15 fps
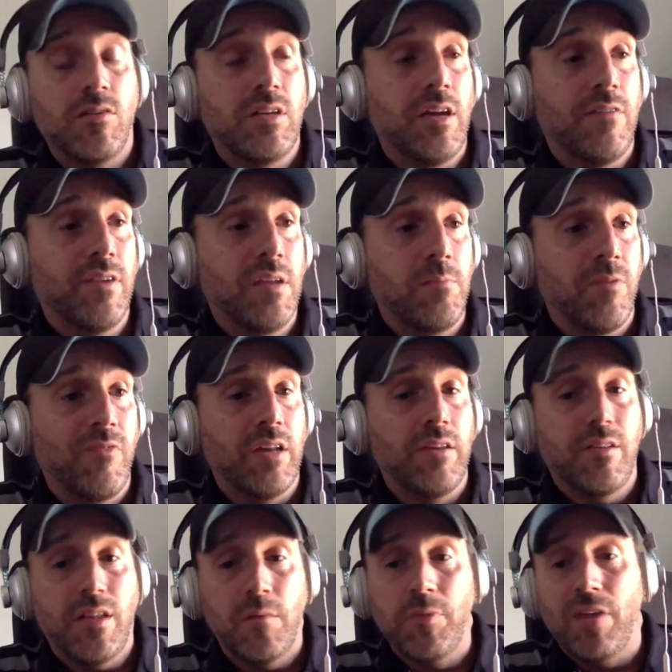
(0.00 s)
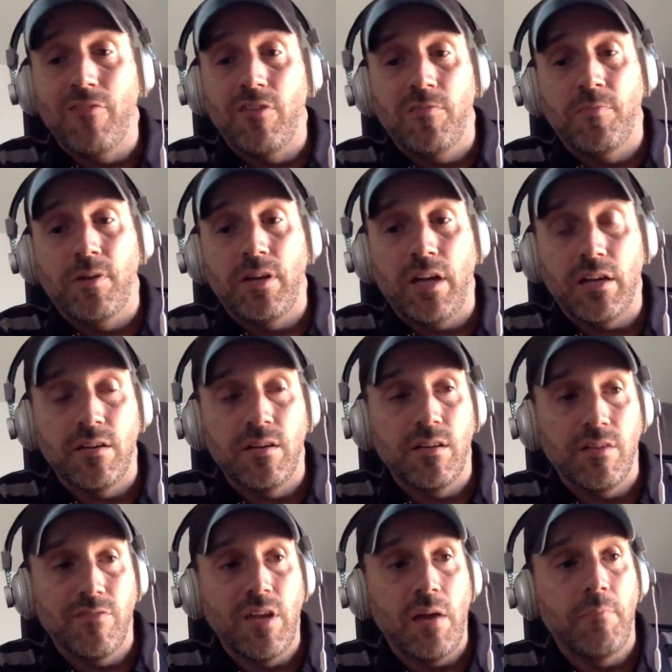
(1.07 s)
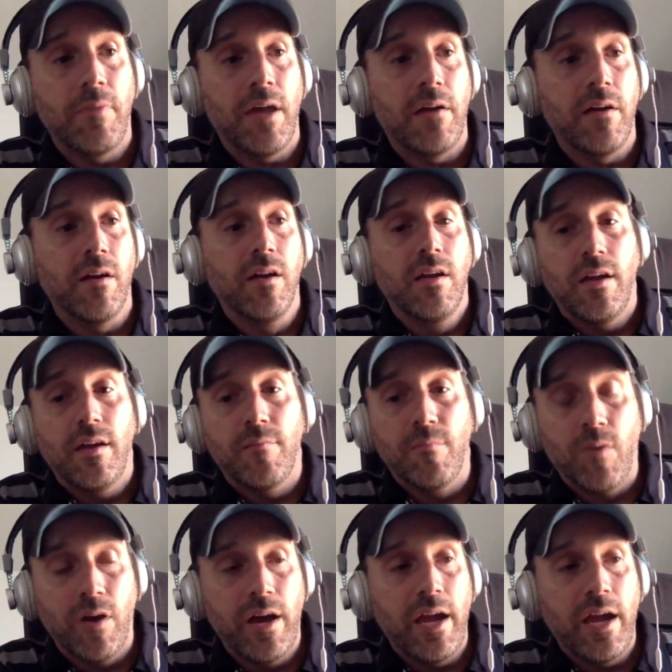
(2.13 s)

it definitely provides the same level of protections, if not better. More